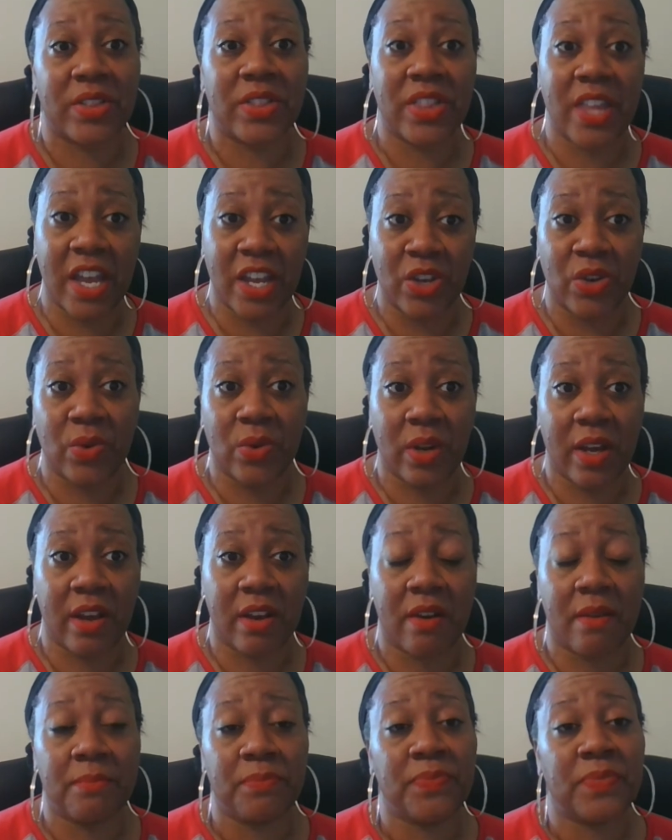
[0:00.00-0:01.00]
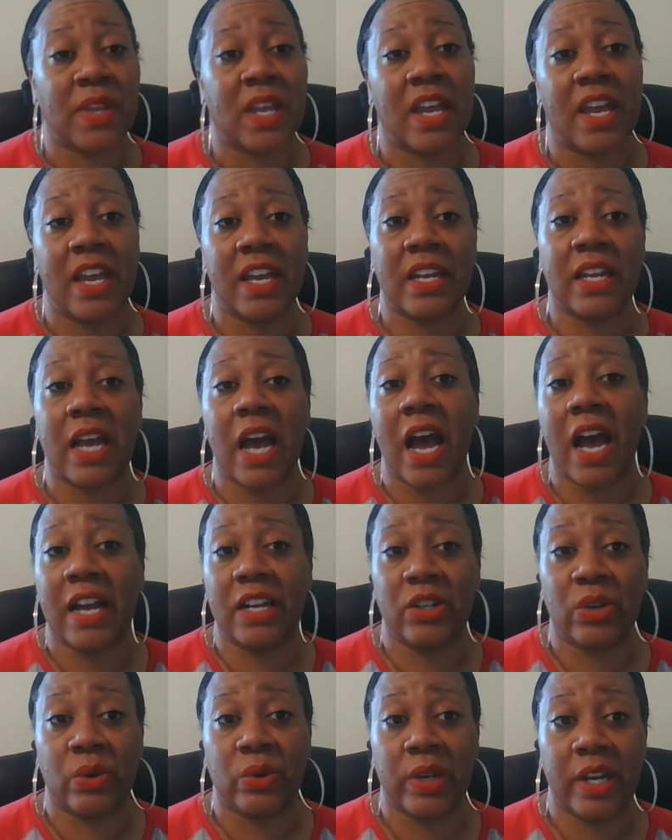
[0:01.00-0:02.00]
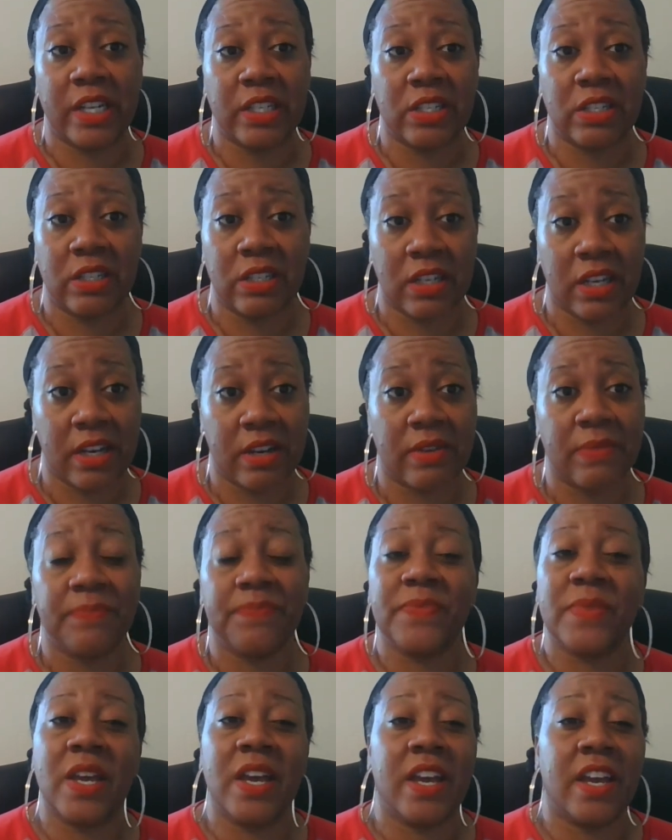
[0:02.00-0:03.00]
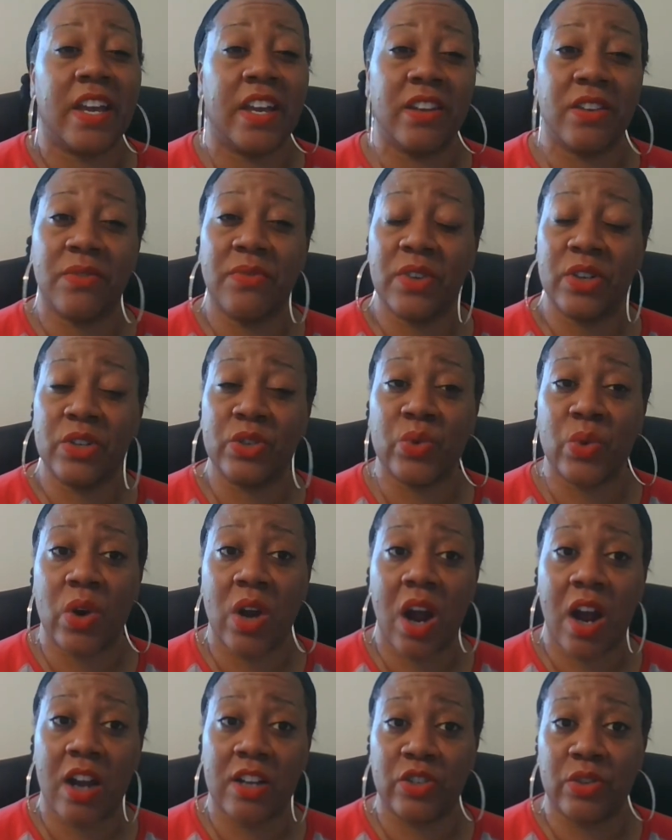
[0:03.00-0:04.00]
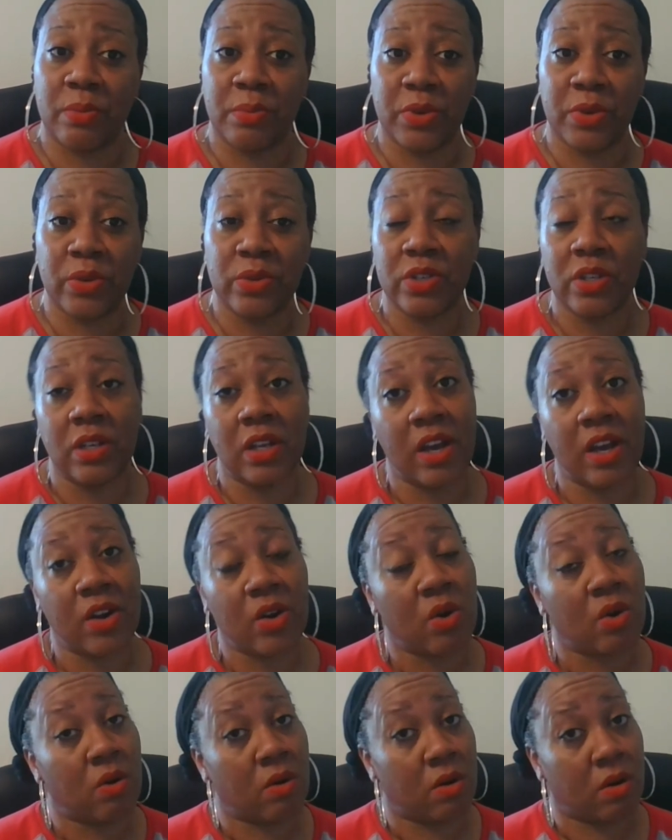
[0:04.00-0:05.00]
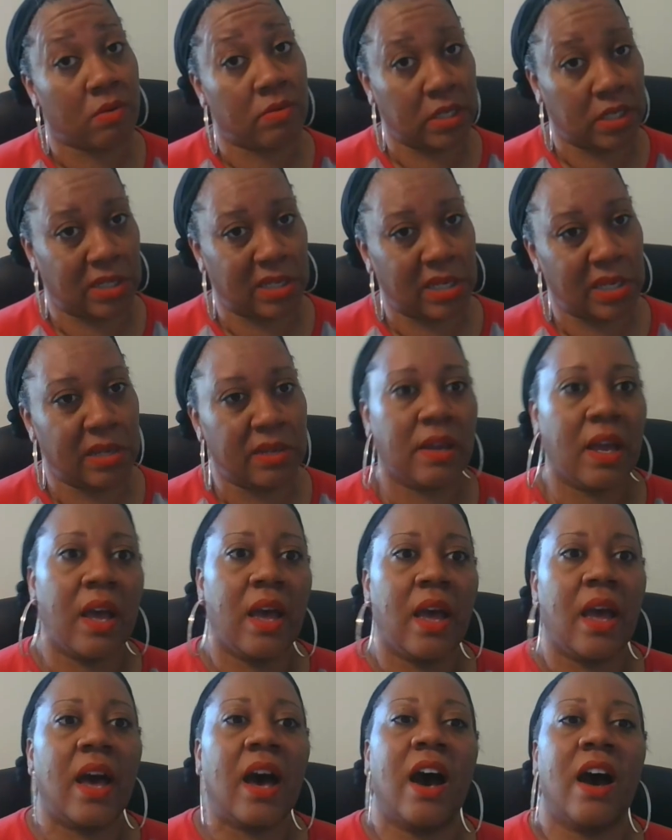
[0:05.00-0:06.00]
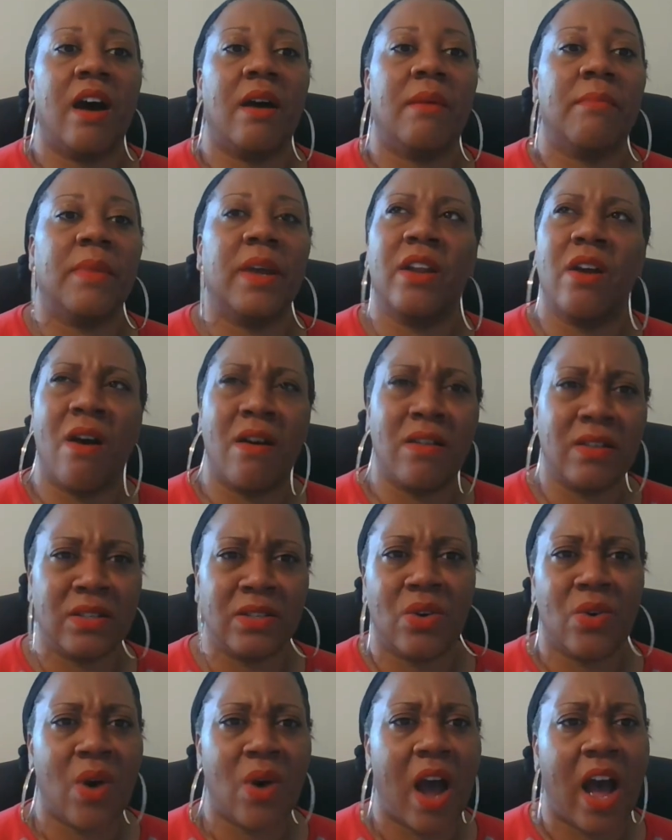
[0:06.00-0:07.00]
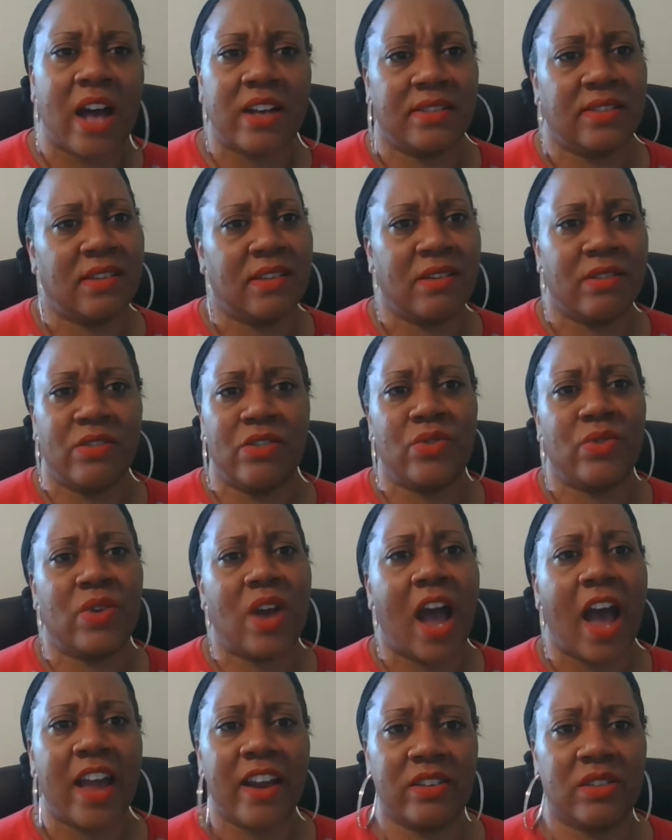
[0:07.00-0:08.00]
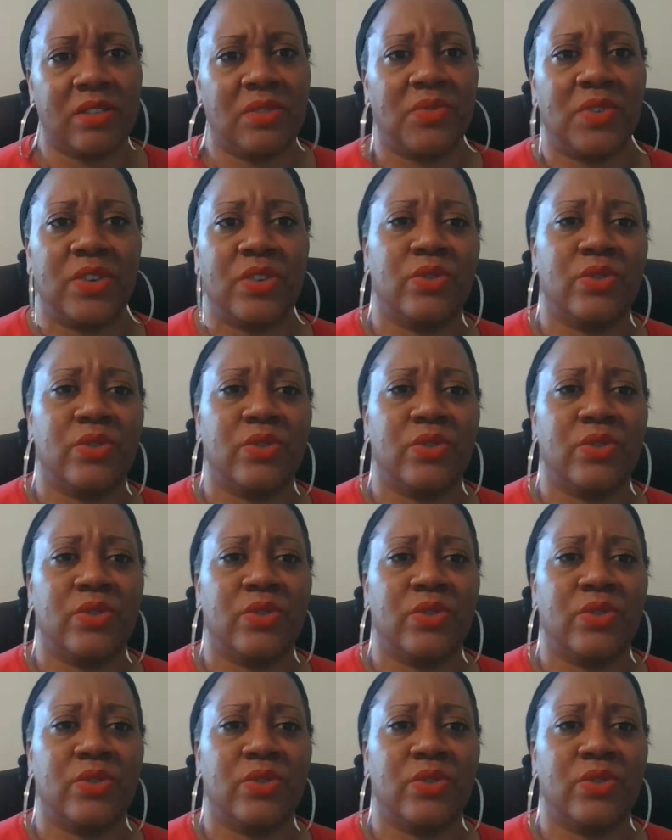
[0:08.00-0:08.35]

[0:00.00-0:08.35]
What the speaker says: thank you letter, in kind donation letter, individual contribution letter or receipt. And also, I'll send you guidance